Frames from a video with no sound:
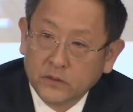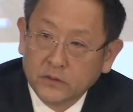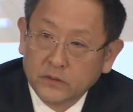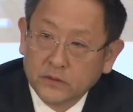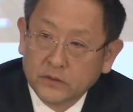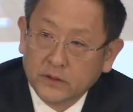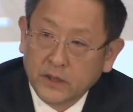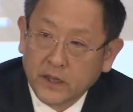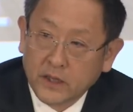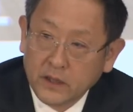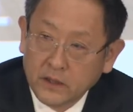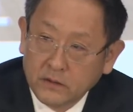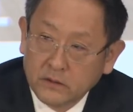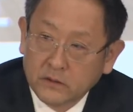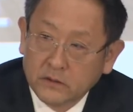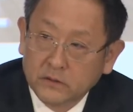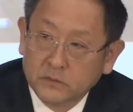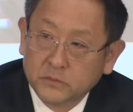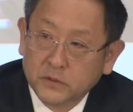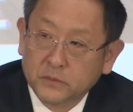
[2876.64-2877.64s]
So as
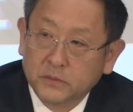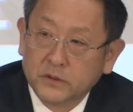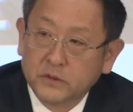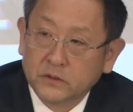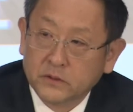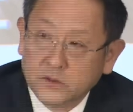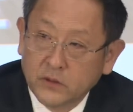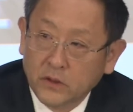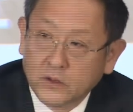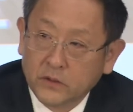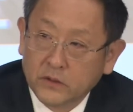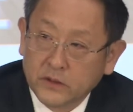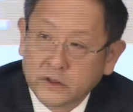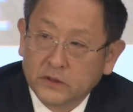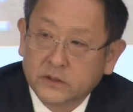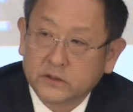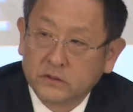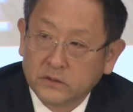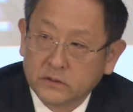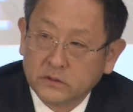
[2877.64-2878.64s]
far as those
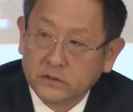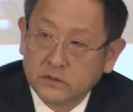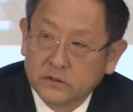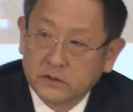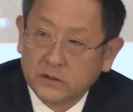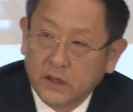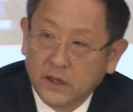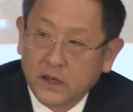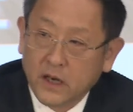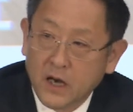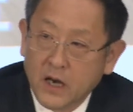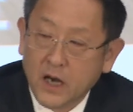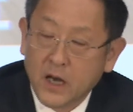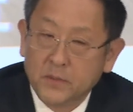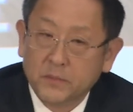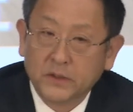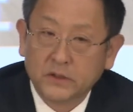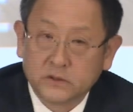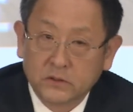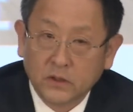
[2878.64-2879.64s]
risks
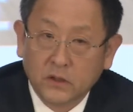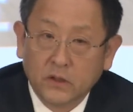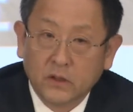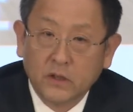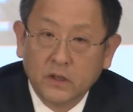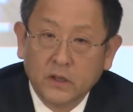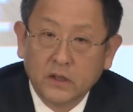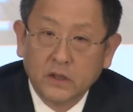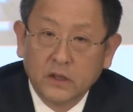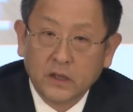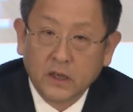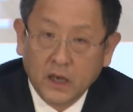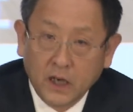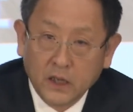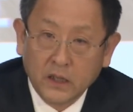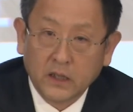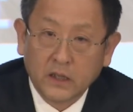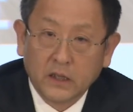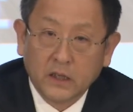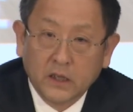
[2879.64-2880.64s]
that are under
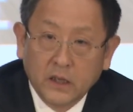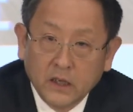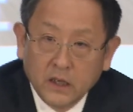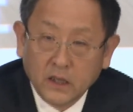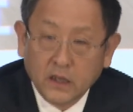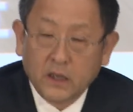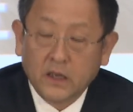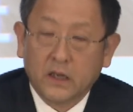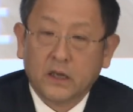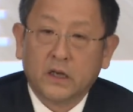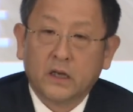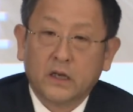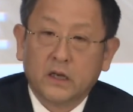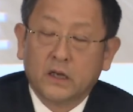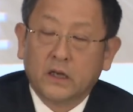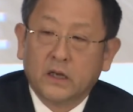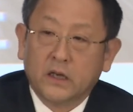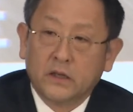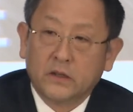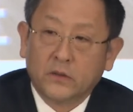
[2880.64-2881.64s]
our control
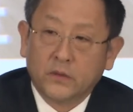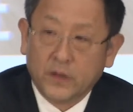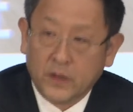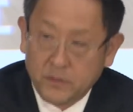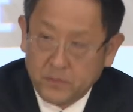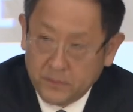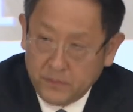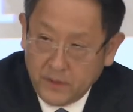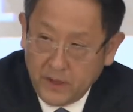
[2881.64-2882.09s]
are